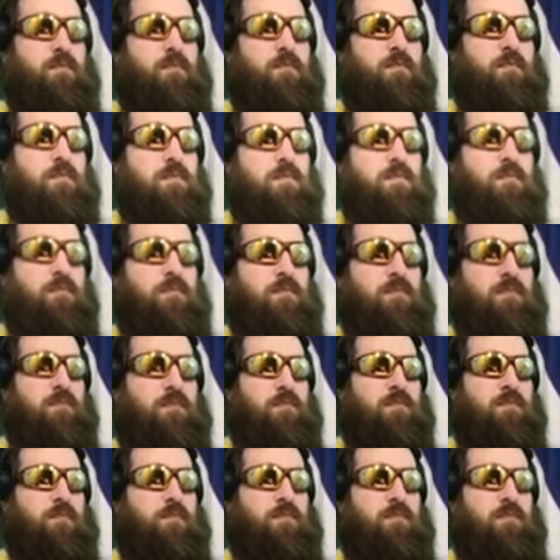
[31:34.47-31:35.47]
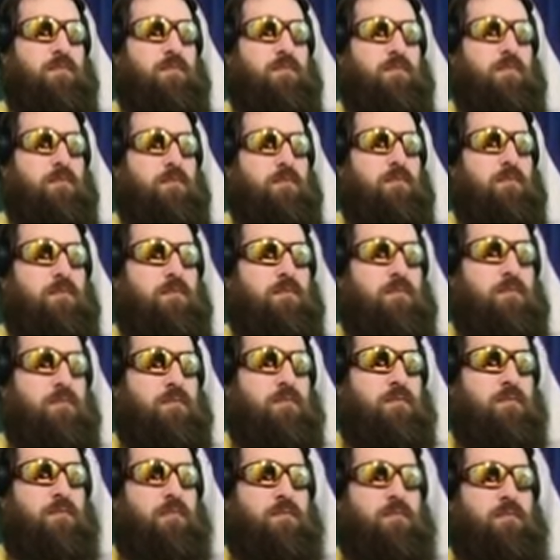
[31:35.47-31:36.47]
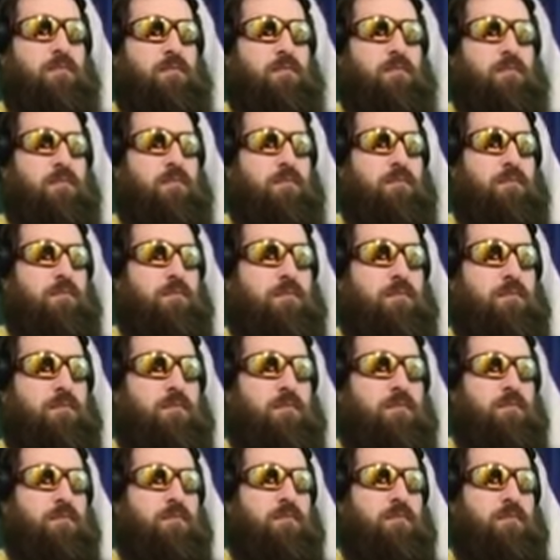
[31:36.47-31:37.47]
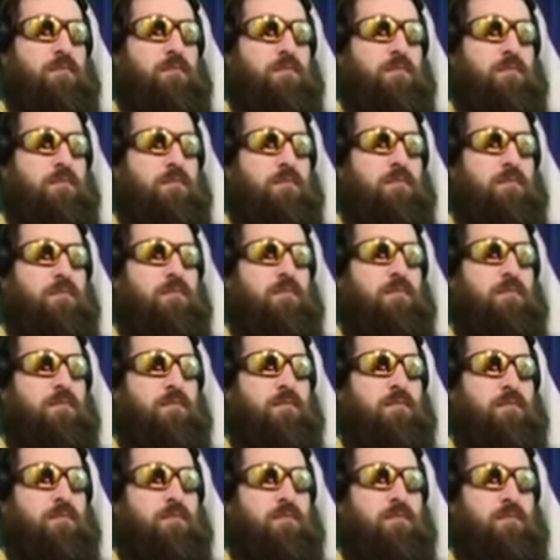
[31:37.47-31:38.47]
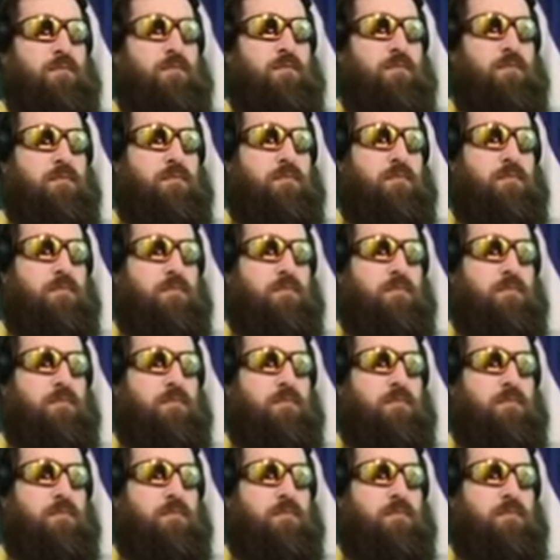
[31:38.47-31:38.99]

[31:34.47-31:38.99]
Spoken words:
This person isn't speaking.